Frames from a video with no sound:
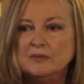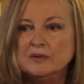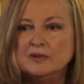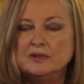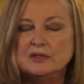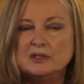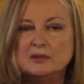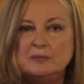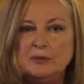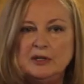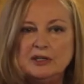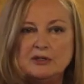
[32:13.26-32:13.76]

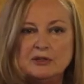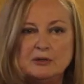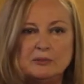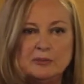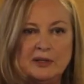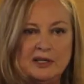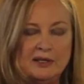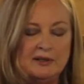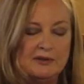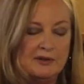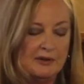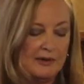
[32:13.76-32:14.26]
Speaker
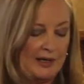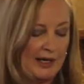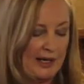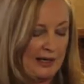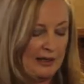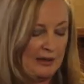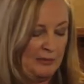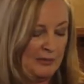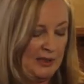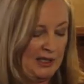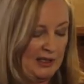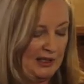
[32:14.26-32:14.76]
Boehner,
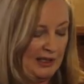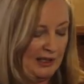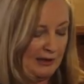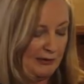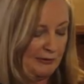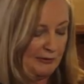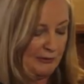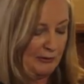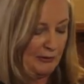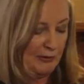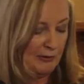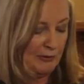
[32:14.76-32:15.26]
had a
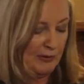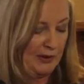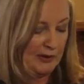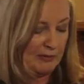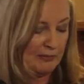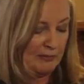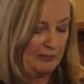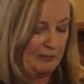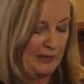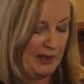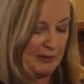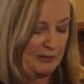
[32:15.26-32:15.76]
meeting
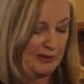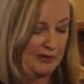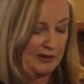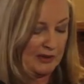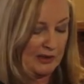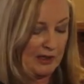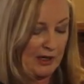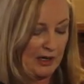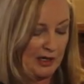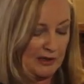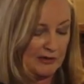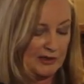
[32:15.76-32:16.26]
with members
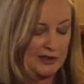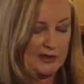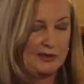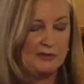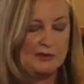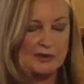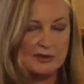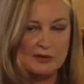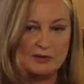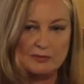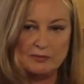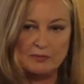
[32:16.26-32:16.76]
of Congress.
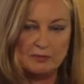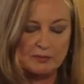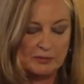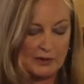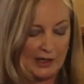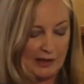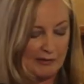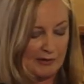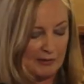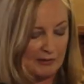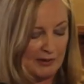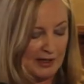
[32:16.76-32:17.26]
It was a
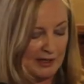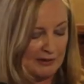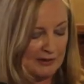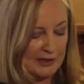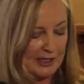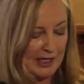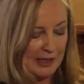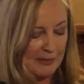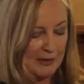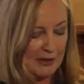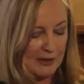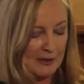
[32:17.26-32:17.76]
private
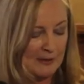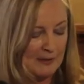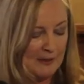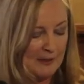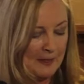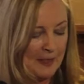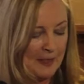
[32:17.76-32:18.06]
roundtable,